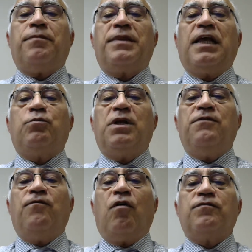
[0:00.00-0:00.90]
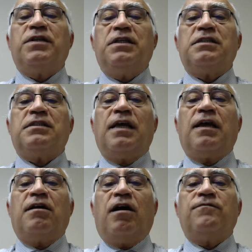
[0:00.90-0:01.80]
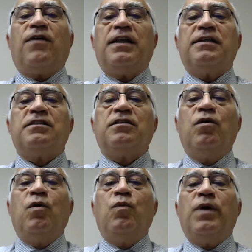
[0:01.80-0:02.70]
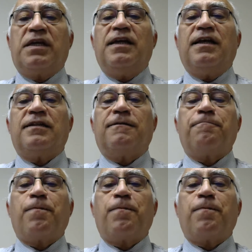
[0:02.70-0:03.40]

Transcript: that were involved in this gun violence were killed.